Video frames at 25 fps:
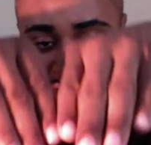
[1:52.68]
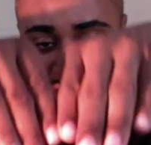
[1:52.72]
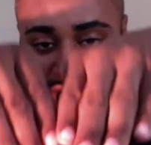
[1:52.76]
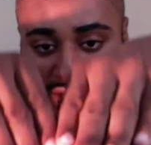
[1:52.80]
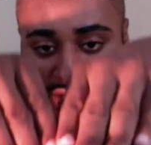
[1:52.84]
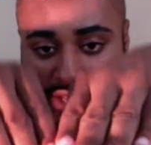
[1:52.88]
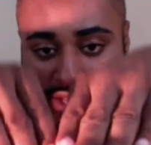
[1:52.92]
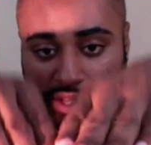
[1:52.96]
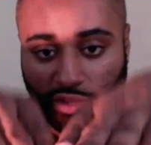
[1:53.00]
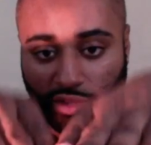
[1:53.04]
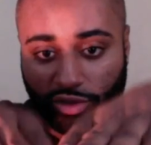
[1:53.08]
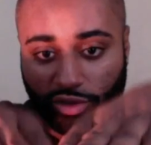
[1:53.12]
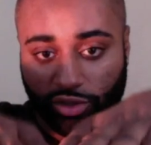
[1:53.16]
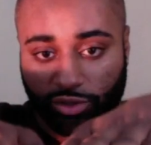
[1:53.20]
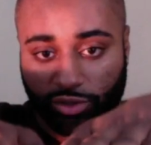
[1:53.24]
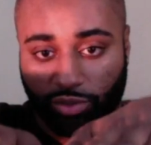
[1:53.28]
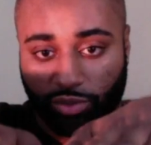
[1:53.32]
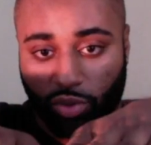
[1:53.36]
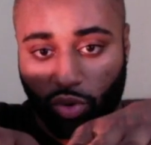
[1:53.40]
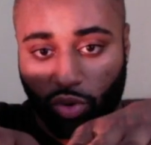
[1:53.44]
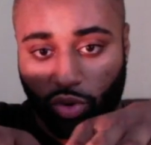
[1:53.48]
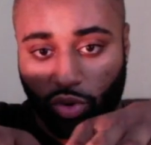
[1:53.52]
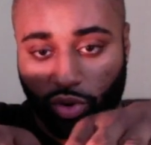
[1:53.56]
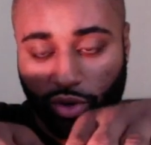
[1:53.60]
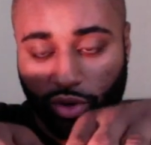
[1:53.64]
like it was
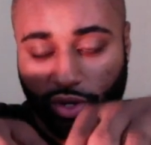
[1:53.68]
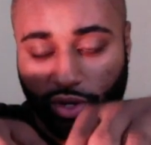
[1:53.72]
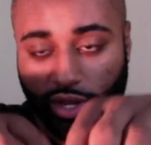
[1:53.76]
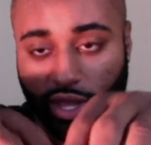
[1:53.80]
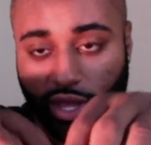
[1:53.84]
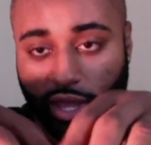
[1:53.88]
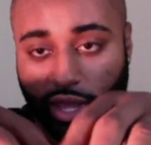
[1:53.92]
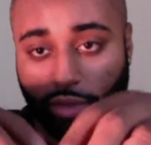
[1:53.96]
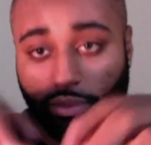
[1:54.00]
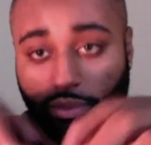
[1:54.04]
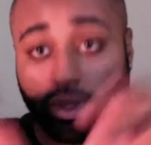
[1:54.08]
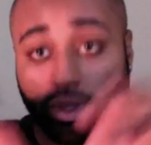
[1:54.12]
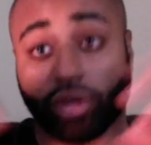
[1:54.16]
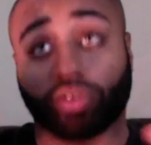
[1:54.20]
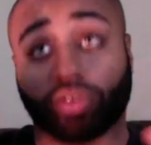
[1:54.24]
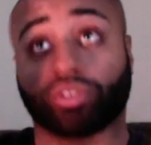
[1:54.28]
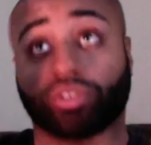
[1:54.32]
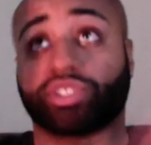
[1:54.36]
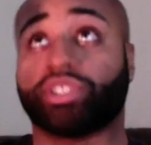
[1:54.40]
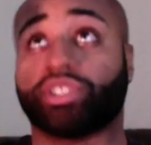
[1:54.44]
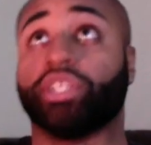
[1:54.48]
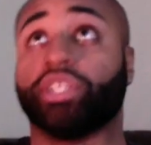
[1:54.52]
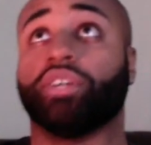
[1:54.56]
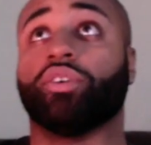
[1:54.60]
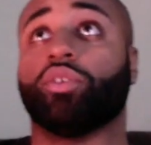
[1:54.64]
pouring down, but it was
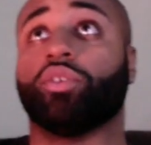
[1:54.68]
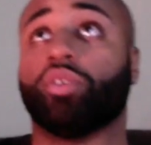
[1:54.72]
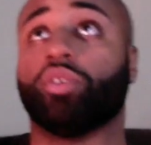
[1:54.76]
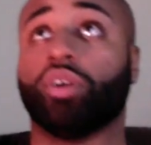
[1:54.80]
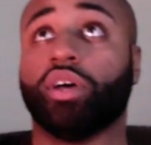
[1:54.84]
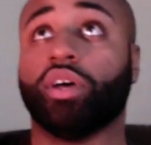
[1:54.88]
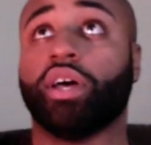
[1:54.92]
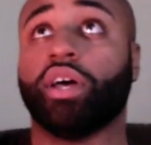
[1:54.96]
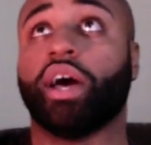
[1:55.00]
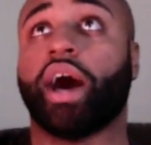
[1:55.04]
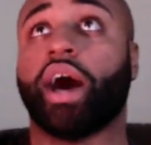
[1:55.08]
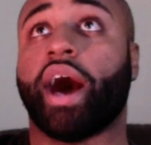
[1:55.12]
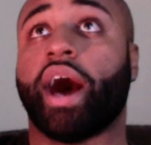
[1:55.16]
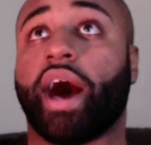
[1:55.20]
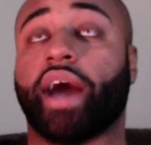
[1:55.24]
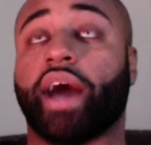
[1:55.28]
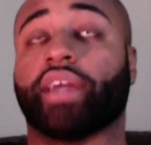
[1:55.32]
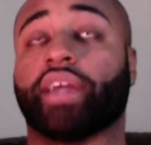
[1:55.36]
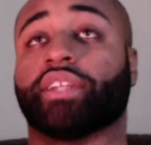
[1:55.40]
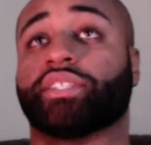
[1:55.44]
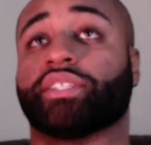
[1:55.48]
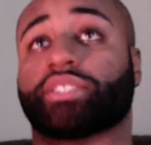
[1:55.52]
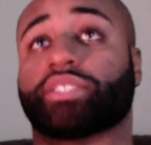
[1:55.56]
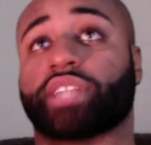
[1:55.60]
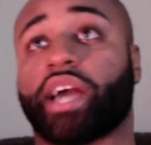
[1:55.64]
still high
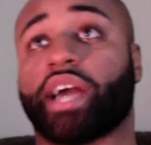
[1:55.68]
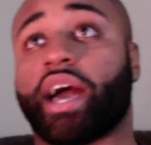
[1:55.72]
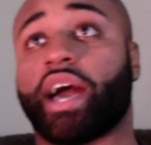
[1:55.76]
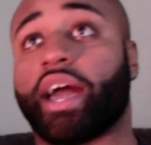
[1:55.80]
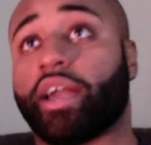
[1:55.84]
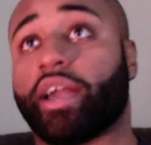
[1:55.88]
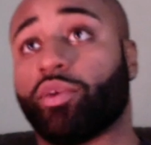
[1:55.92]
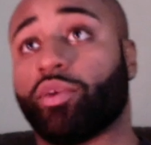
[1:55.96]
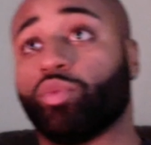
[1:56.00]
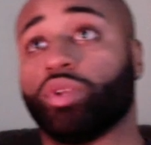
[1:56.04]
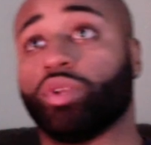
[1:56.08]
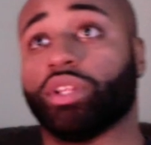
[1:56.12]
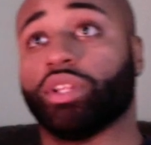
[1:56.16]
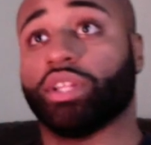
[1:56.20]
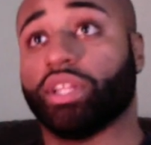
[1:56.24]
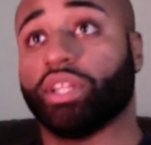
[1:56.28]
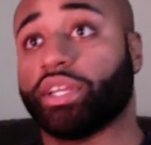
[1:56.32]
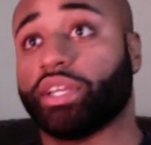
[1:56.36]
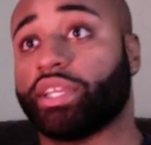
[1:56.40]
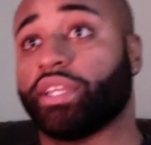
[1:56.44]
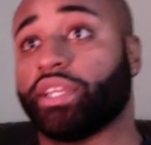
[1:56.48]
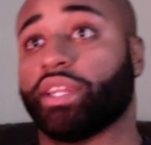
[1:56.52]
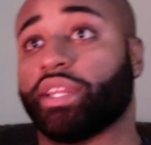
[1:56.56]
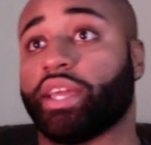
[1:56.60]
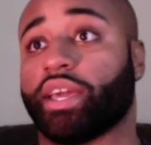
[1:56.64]
in the sky, and we
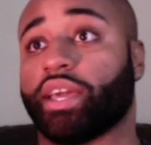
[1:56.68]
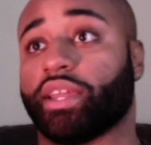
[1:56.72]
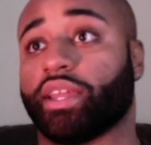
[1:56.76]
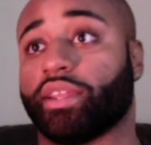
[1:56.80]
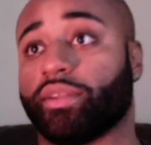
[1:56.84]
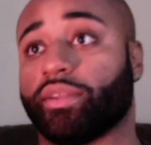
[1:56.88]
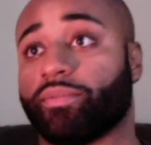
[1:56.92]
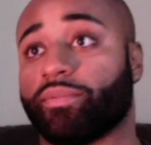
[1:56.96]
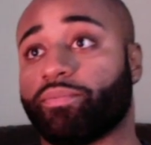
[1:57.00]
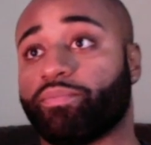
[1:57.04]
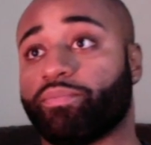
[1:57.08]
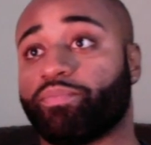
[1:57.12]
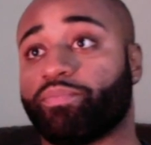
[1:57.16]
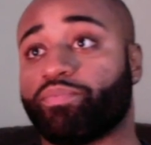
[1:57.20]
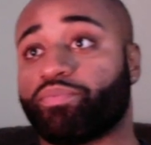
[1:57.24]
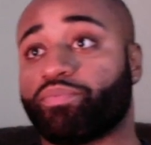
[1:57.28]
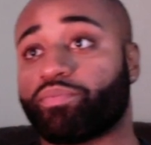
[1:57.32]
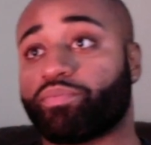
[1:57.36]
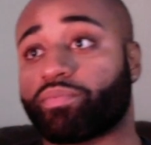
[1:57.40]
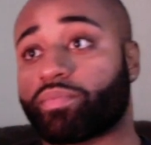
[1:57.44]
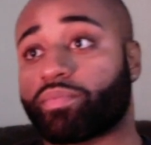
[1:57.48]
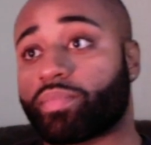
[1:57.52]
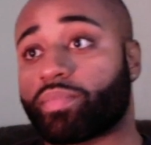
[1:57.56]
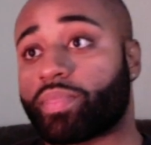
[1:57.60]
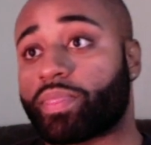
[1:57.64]
looking at
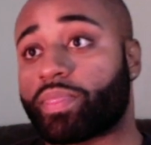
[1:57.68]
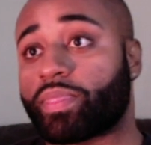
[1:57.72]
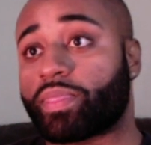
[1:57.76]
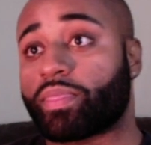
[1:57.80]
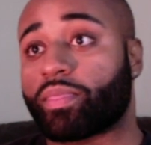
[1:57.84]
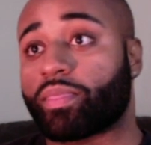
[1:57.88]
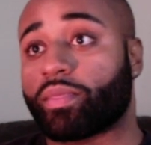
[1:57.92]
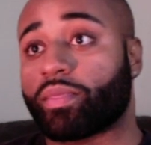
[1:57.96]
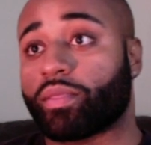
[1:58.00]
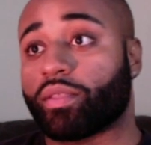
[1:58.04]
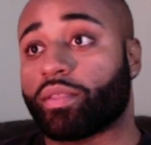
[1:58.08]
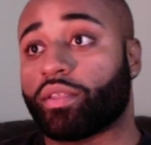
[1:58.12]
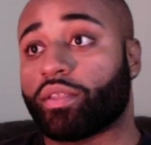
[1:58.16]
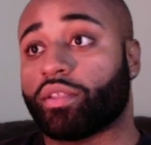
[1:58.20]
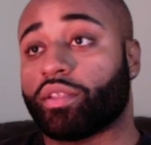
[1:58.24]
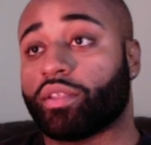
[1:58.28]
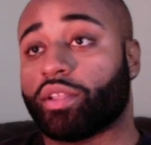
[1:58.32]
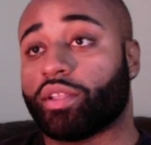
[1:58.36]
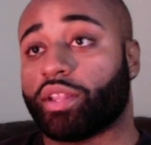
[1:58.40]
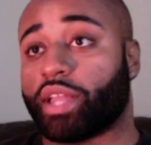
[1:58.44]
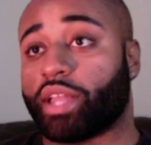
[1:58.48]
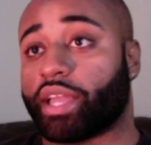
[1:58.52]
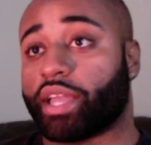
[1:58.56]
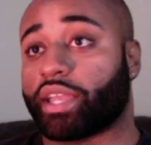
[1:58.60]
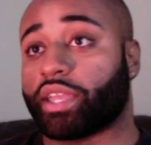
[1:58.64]

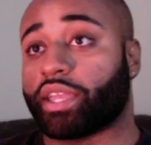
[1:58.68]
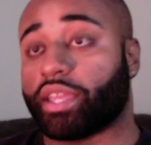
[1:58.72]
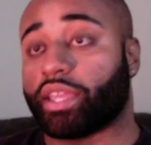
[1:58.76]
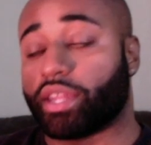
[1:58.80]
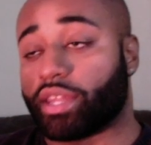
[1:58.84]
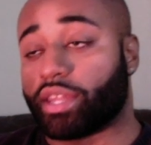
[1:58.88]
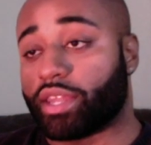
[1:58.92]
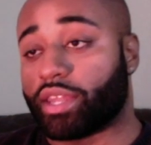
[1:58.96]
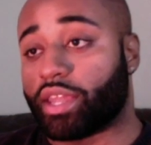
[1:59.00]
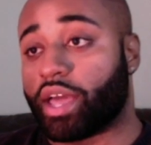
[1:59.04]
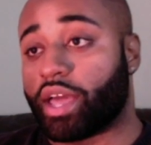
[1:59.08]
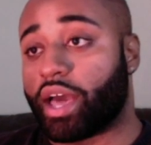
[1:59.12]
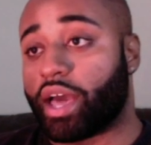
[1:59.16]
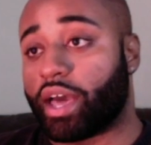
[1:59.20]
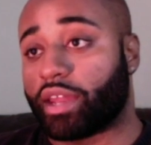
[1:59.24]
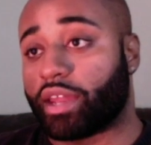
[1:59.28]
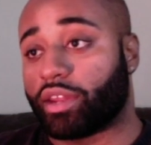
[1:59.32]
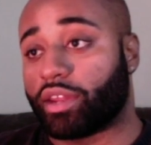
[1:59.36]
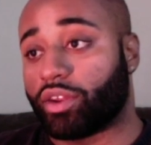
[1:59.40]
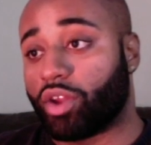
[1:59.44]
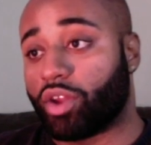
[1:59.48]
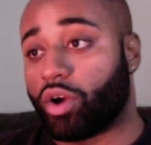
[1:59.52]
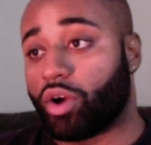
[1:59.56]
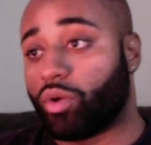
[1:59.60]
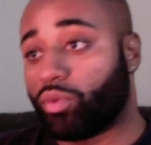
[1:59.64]
it. Like in out
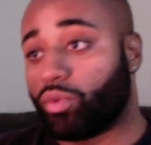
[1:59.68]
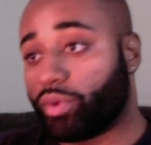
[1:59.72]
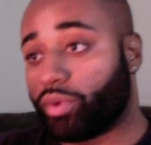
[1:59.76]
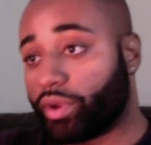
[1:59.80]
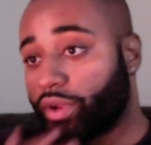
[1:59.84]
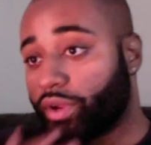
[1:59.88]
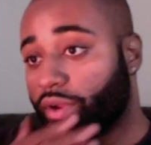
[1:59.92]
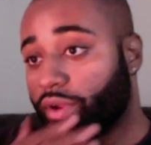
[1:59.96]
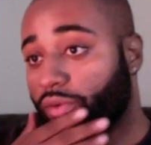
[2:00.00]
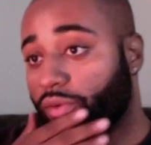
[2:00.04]
of nowhere,